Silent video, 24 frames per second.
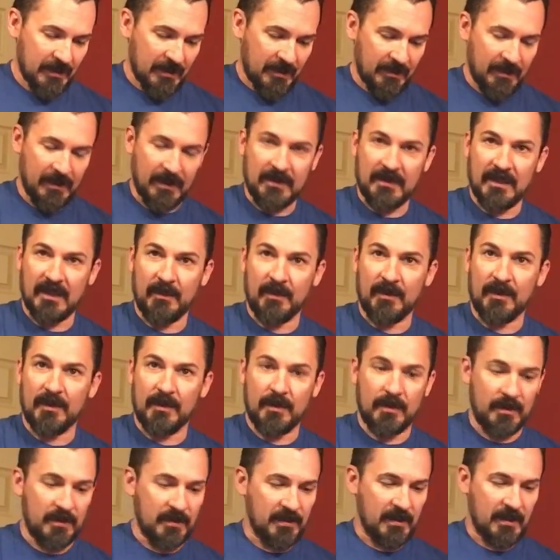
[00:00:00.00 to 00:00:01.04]
Next thing I'm going to do
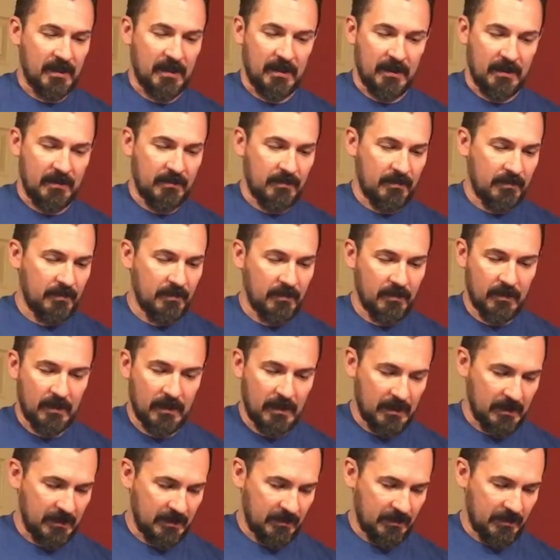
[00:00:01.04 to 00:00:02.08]
is
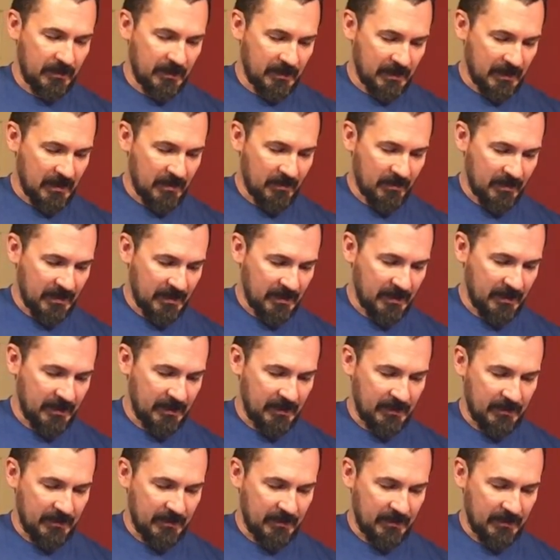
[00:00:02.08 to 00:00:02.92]
get out my,